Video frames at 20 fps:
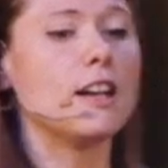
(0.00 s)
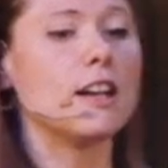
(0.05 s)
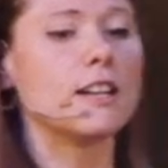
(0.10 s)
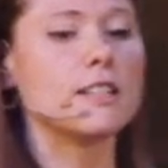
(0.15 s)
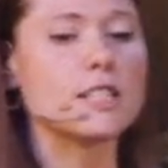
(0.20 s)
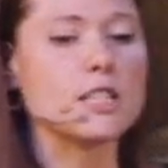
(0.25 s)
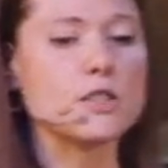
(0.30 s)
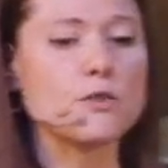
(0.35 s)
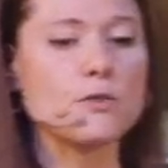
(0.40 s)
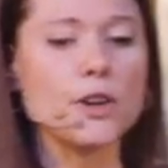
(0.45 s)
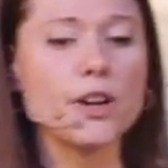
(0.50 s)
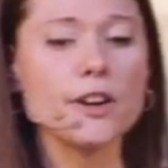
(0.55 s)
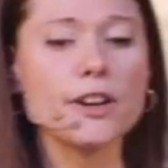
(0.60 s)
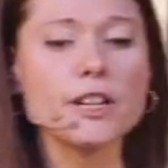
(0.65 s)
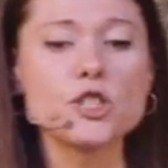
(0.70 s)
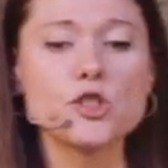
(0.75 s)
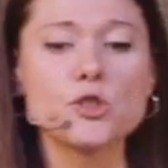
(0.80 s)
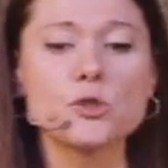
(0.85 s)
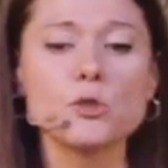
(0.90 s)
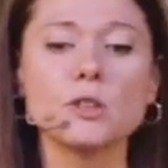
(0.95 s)
It says,
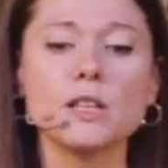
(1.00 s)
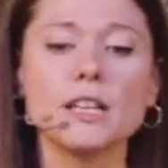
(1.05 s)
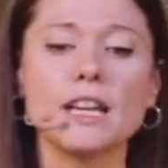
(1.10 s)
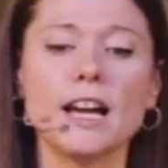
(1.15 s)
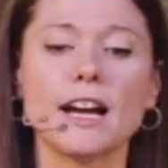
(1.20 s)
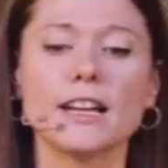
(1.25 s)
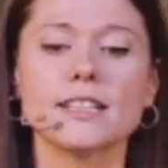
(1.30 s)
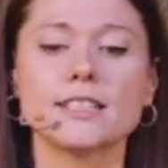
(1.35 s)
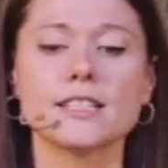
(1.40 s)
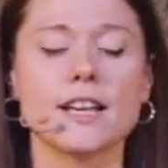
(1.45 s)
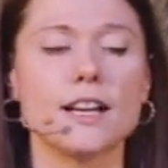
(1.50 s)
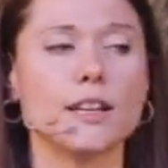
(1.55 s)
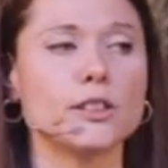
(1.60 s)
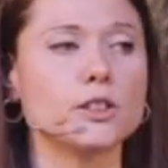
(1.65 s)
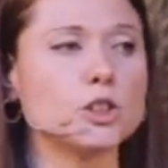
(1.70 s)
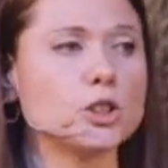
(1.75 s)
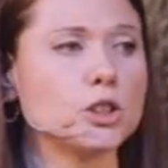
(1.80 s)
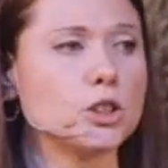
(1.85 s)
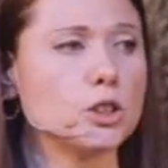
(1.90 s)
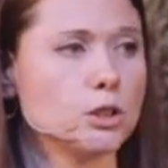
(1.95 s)
"Very truly I
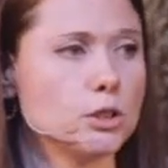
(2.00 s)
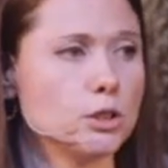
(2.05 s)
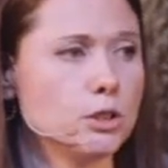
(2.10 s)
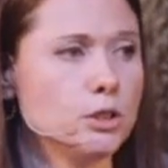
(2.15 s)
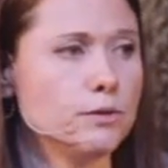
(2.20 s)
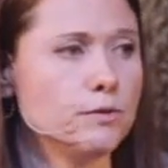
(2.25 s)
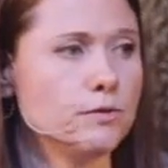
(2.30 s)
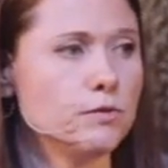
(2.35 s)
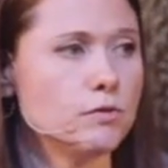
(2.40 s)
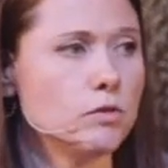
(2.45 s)
tell you,